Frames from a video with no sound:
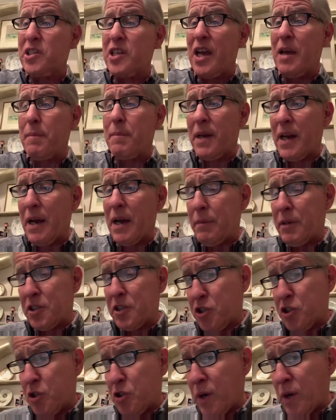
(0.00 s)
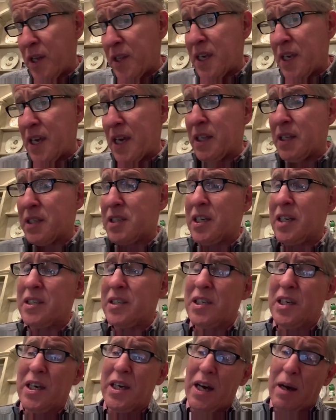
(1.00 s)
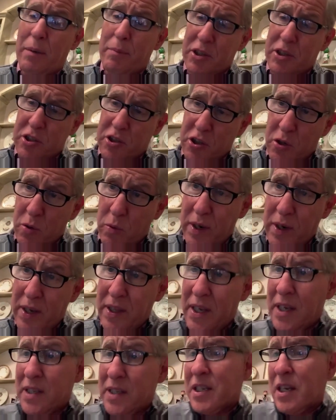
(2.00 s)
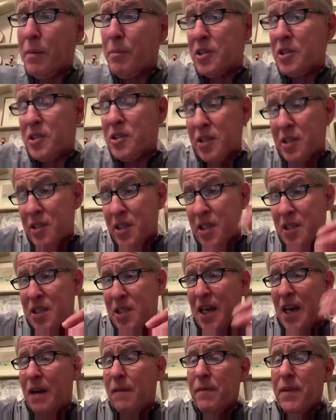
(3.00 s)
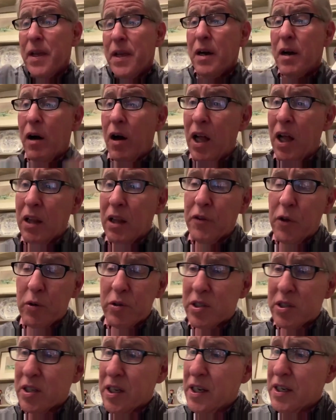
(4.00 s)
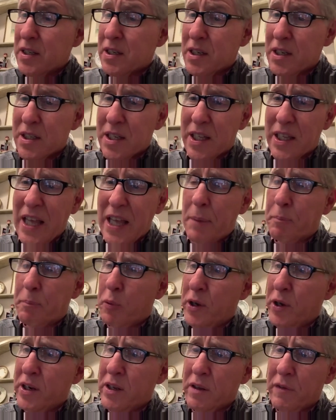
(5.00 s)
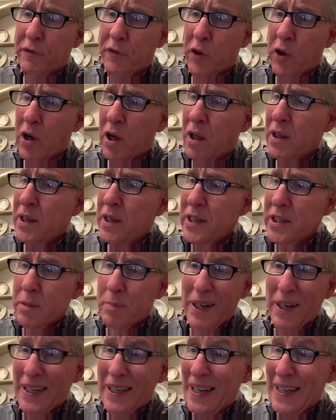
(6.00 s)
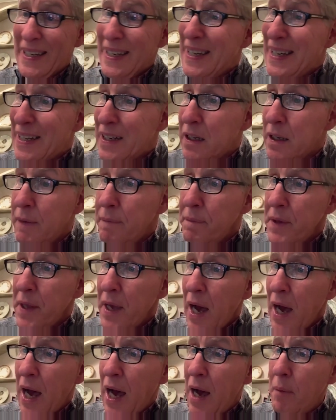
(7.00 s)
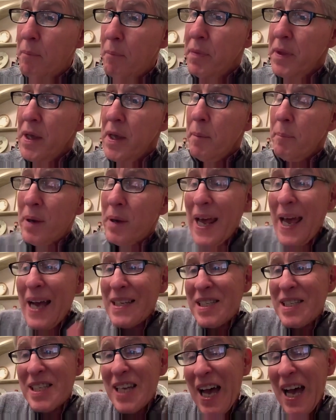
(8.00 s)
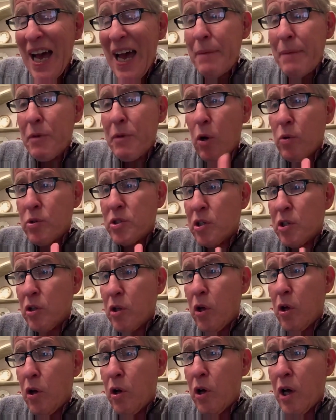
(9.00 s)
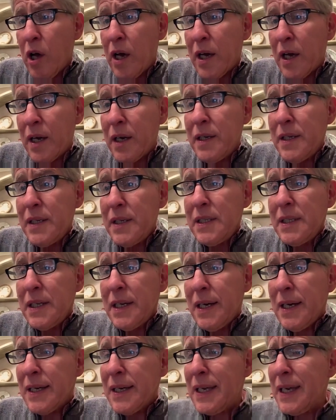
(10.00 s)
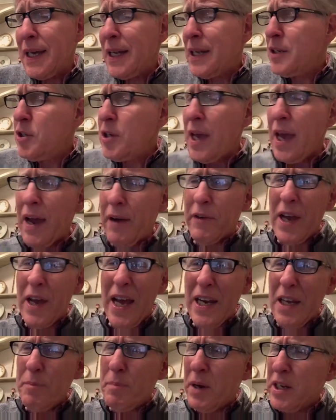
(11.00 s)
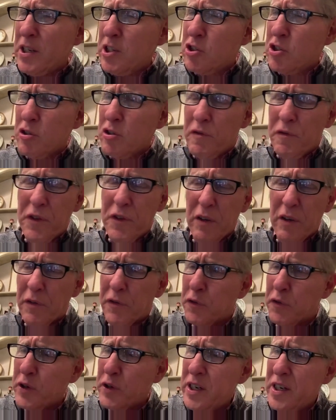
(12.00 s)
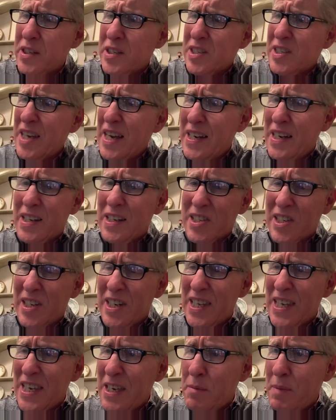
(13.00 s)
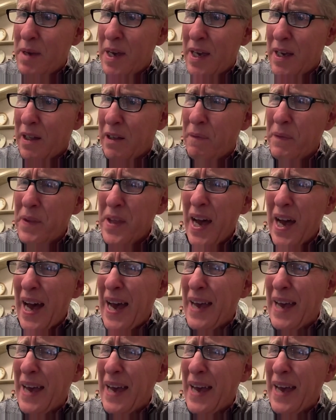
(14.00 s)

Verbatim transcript: statement? How much do you weigh the LSAT? How much do you weigh this? How much does this count? All of those things, because at that point in the fall, it's about getting in. As time goes along, again, anybody should feel free to send us an email.